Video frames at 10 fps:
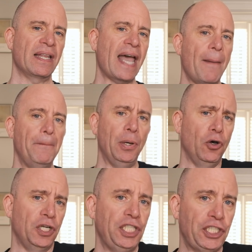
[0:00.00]
Now that
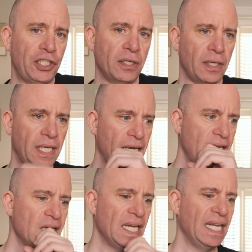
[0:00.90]
push,
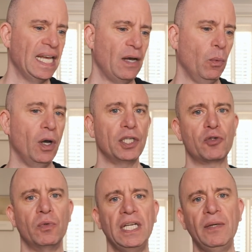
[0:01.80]
okay,
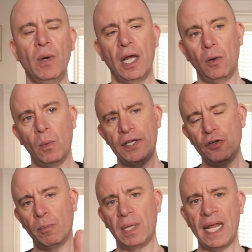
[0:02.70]
works really well when
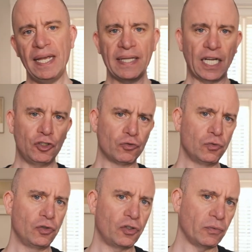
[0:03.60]
you're playing that
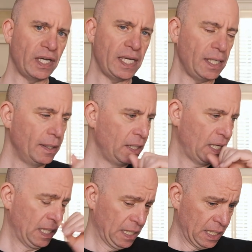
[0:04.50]
draw three
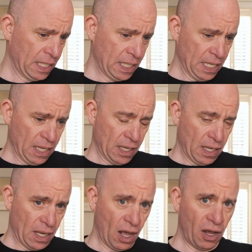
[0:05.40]

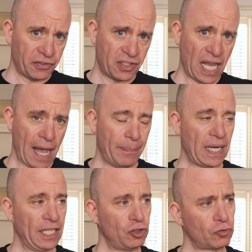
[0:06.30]
half step
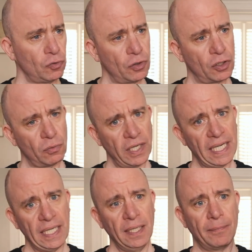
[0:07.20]
and draw
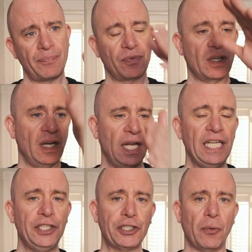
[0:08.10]
three
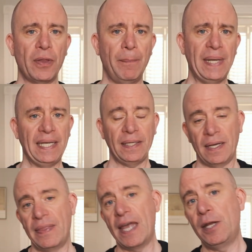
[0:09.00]
each on the beat,
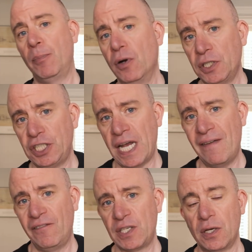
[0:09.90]
and then the push
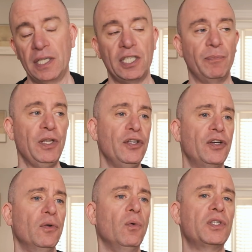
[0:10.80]
emphasizes. But you
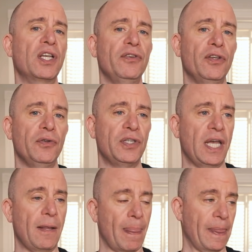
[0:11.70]
can also use
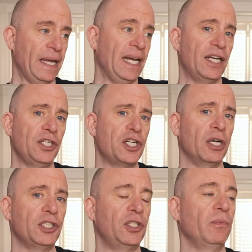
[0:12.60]
it in
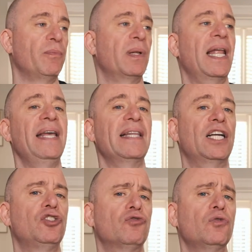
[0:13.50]
conjunction with playing
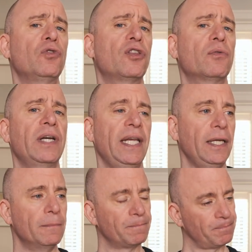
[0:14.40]
that draw
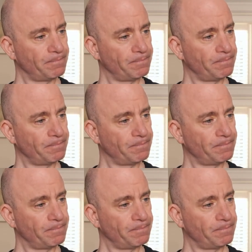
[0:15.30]
three